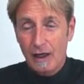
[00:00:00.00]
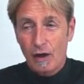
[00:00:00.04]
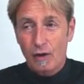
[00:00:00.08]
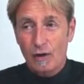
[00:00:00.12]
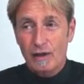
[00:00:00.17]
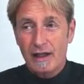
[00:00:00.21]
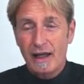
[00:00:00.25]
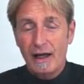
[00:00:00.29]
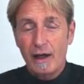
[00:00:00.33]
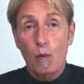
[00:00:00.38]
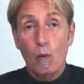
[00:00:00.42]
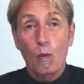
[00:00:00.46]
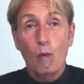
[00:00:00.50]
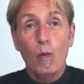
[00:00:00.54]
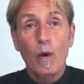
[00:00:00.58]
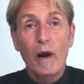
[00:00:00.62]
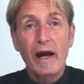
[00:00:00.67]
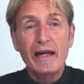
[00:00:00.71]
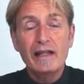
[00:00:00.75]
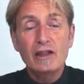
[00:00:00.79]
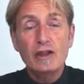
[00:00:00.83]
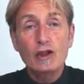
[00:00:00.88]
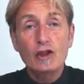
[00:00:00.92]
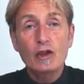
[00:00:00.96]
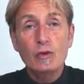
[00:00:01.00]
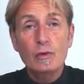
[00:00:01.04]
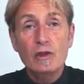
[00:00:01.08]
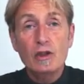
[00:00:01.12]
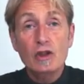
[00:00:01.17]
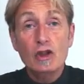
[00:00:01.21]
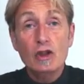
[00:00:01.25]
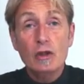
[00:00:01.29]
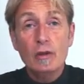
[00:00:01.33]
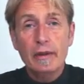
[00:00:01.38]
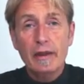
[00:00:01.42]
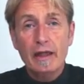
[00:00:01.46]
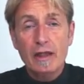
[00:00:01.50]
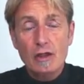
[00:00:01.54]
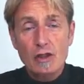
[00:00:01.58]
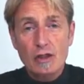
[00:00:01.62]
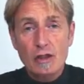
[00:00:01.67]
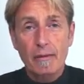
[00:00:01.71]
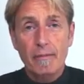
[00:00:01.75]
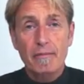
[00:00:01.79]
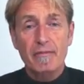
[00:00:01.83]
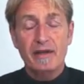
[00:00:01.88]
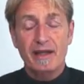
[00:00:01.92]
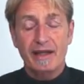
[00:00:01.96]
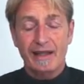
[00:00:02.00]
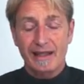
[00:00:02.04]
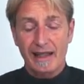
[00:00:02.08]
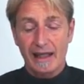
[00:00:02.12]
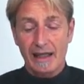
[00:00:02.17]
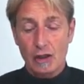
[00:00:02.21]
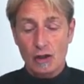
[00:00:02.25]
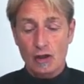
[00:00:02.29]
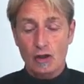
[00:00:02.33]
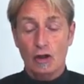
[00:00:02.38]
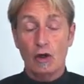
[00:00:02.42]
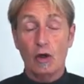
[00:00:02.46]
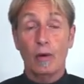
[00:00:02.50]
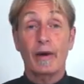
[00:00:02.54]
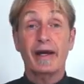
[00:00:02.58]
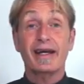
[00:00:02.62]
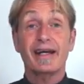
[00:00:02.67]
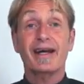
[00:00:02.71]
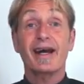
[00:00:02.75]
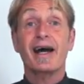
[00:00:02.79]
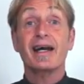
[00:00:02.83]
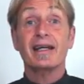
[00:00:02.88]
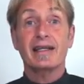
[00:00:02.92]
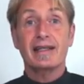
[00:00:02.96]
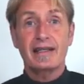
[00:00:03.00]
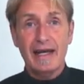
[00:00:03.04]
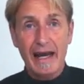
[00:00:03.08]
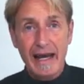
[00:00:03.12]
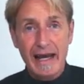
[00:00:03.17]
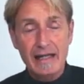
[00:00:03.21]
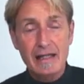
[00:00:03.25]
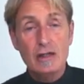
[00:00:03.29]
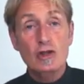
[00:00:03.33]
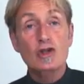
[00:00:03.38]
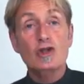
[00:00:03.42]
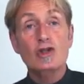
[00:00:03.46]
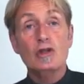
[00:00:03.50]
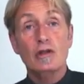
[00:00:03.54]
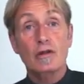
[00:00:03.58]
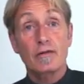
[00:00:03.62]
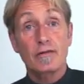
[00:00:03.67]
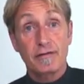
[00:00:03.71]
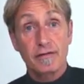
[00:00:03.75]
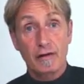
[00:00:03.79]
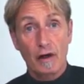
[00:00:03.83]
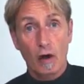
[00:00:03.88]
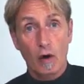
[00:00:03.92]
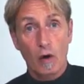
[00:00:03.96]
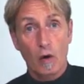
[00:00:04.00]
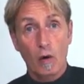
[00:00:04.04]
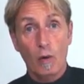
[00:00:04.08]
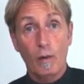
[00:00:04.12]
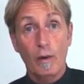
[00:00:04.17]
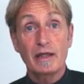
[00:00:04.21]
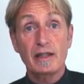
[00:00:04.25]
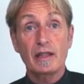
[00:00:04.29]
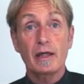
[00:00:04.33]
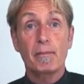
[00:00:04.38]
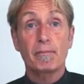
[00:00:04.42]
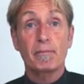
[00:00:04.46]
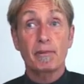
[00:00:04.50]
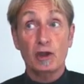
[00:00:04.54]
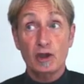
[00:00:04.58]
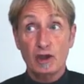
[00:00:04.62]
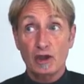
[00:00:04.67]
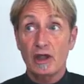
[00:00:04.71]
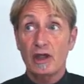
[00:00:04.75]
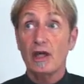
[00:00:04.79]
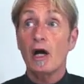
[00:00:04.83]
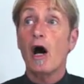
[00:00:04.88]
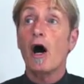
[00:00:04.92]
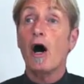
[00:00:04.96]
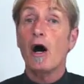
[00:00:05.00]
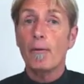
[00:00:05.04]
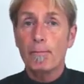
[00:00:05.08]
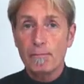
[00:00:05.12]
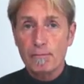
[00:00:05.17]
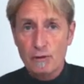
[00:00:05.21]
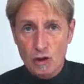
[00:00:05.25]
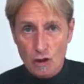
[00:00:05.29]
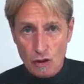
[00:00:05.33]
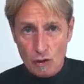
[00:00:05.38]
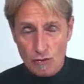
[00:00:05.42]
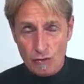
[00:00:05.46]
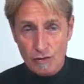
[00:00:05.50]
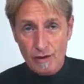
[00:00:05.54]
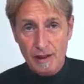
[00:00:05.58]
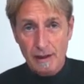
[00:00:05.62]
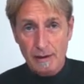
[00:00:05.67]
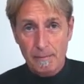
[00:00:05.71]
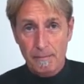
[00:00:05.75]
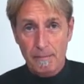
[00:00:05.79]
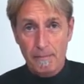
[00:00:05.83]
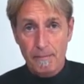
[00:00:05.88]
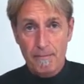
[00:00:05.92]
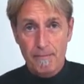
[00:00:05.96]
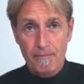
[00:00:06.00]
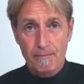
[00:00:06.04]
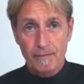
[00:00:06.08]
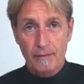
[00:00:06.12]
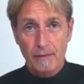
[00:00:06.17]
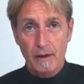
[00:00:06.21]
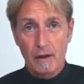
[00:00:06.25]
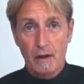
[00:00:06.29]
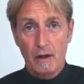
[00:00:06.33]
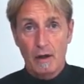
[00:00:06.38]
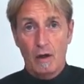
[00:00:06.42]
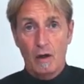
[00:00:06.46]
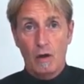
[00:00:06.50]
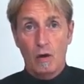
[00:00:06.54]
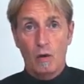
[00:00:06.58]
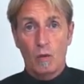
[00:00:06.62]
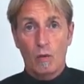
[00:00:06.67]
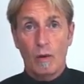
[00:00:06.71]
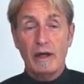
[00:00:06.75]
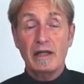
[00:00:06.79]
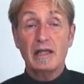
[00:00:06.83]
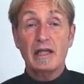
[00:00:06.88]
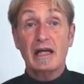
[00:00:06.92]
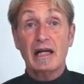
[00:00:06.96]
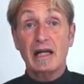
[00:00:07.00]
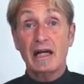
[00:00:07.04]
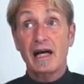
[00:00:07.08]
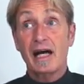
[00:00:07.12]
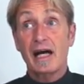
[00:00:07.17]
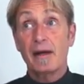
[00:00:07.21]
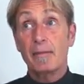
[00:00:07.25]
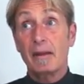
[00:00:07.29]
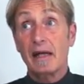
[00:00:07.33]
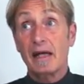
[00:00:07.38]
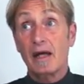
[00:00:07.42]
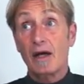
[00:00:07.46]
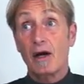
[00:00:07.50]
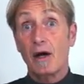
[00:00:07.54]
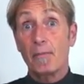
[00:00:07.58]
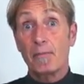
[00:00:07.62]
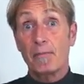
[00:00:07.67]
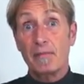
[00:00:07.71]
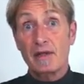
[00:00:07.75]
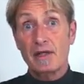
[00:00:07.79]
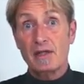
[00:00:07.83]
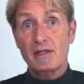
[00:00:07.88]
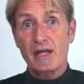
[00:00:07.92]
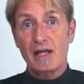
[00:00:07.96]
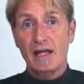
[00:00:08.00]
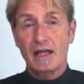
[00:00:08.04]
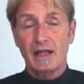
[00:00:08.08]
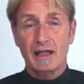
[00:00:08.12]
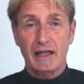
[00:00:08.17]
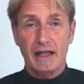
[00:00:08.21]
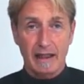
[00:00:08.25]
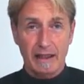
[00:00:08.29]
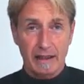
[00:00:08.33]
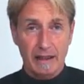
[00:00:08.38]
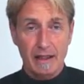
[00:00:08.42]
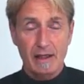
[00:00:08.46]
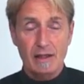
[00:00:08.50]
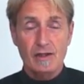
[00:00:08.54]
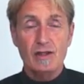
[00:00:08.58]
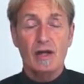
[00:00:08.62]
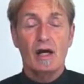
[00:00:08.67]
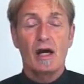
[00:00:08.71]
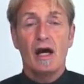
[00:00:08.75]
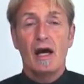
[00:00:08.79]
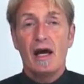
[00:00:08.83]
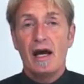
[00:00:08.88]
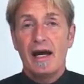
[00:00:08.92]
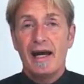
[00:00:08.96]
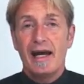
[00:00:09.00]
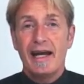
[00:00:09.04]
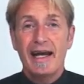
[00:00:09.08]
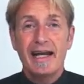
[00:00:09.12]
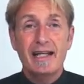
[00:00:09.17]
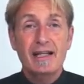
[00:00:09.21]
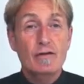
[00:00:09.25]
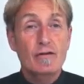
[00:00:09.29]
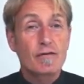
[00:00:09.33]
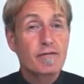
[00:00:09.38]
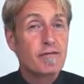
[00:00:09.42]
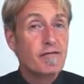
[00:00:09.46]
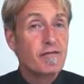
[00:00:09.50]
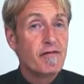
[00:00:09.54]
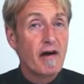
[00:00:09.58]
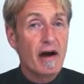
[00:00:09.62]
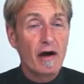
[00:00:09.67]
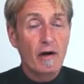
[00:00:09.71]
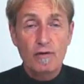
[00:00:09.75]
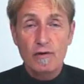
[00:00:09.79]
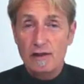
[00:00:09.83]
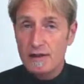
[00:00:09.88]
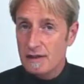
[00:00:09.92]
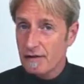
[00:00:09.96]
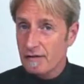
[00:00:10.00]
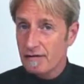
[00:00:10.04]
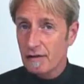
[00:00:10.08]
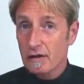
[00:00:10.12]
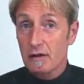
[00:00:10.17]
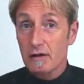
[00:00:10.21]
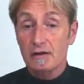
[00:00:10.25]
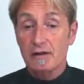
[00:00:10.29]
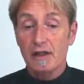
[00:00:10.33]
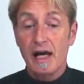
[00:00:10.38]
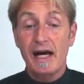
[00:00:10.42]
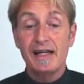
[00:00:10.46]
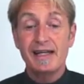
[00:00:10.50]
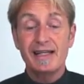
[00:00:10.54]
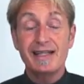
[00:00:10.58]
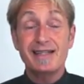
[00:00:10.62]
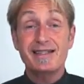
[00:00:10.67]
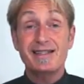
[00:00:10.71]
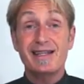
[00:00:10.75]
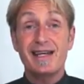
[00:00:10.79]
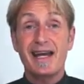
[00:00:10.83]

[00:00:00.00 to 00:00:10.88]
Okay, when you are doing something that is going against the flow, when you're pushing upstream, when you're climbing up this hill like this, it's very difficult, and it